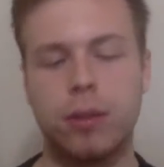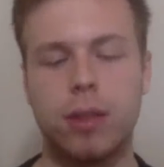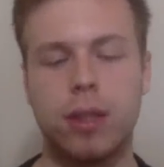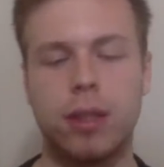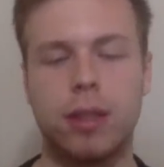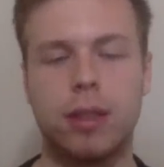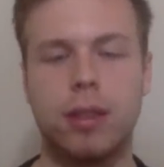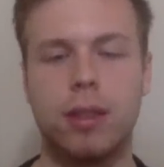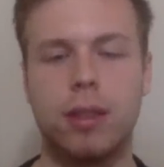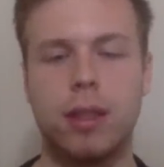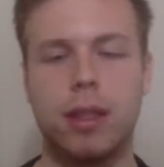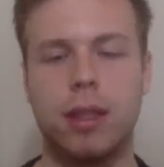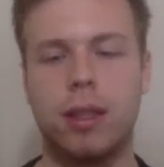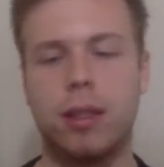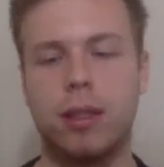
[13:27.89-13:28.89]

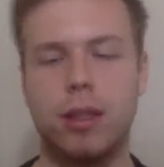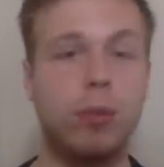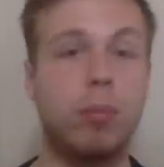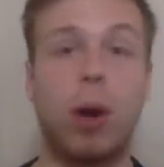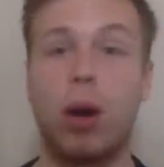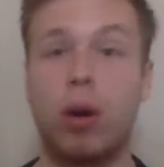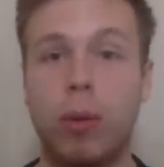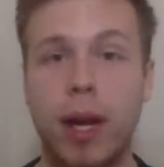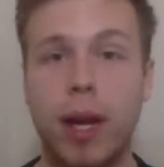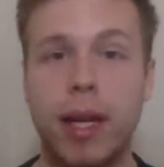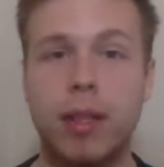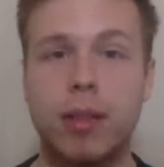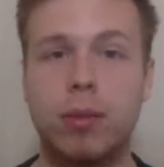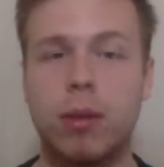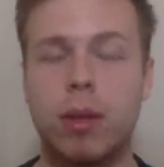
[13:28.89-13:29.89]
the you part
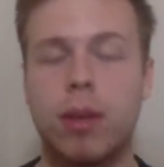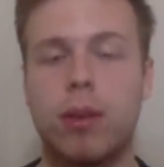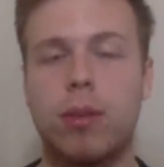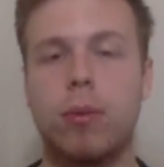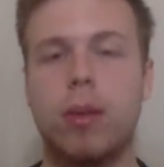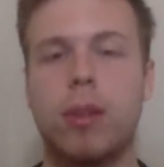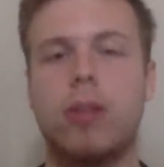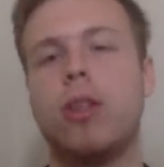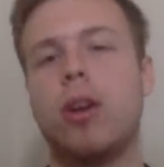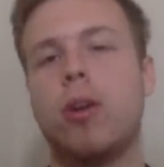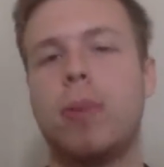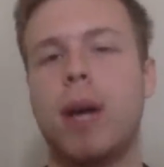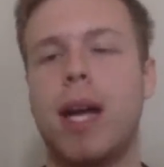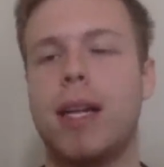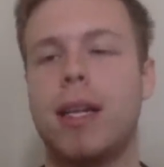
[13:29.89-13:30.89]
ways with Joe
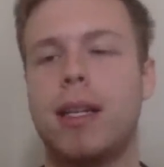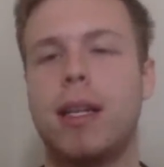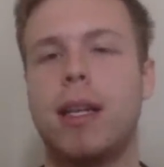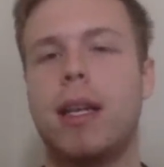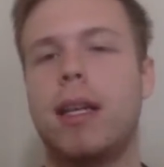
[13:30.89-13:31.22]
Biden?